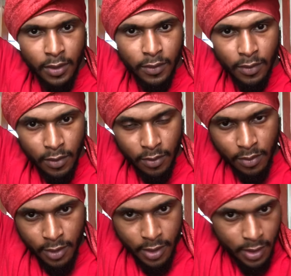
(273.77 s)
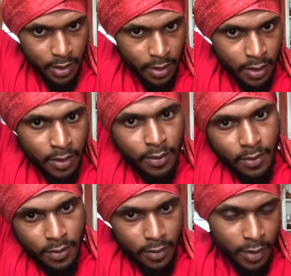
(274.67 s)
we're going to bring it up,
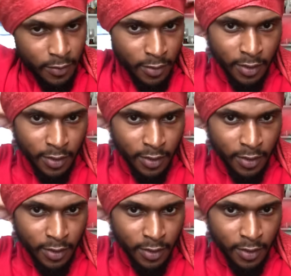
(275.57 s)
and we're going